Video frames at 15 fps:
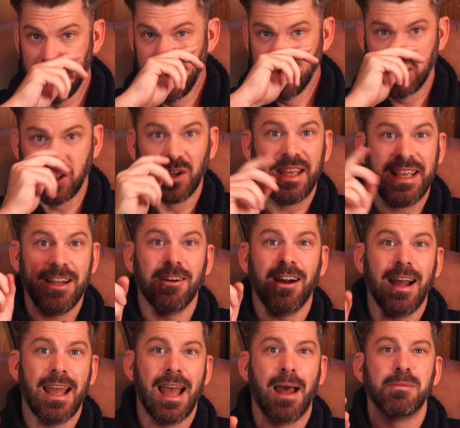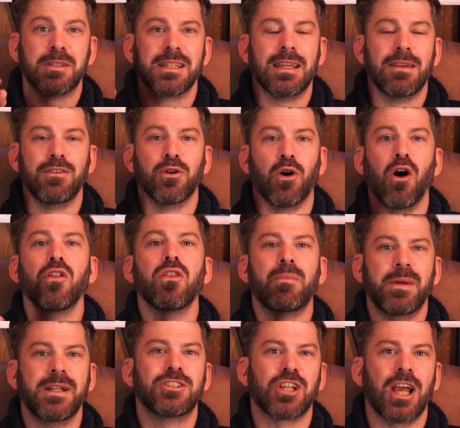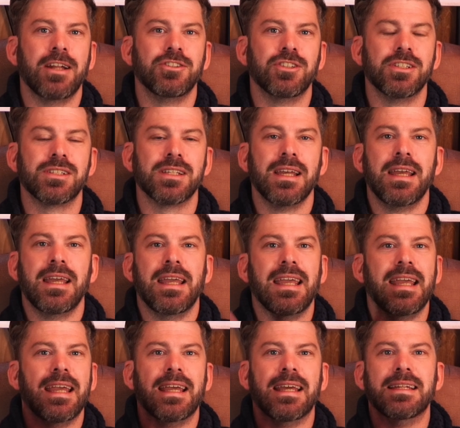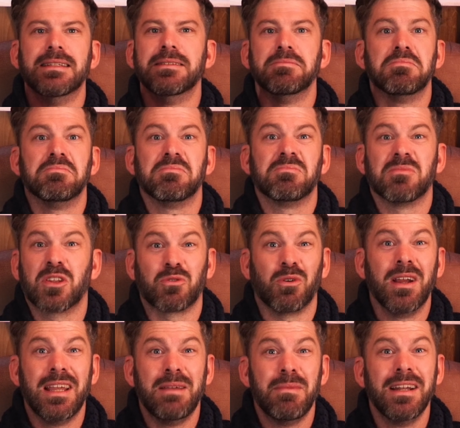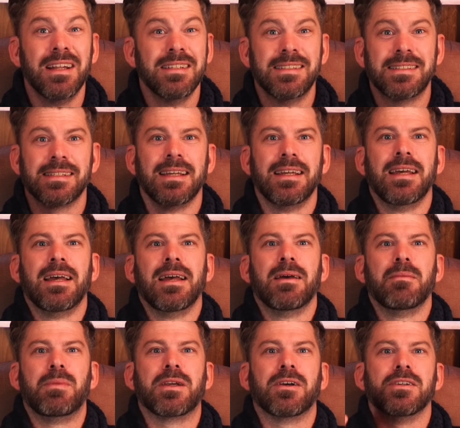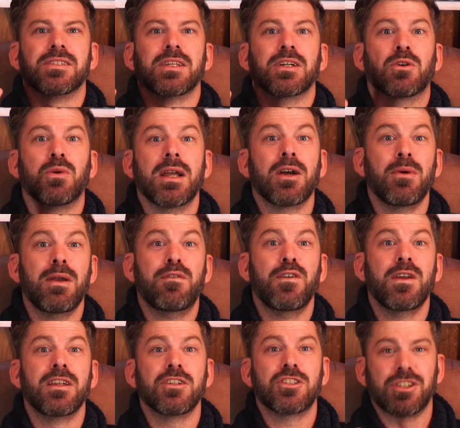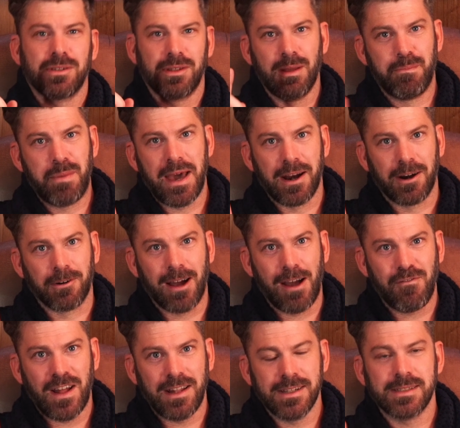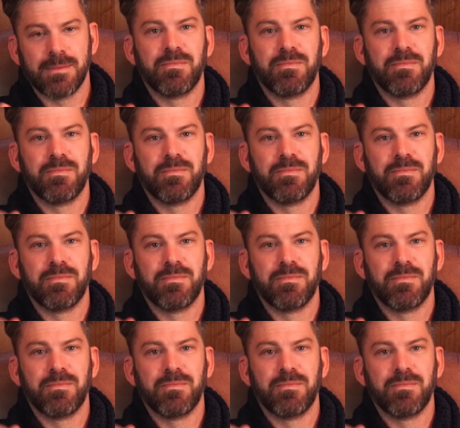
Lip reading: So here I am to give you all the big changes in 3 minutes, because the quicker we finish, the better, right, fellas?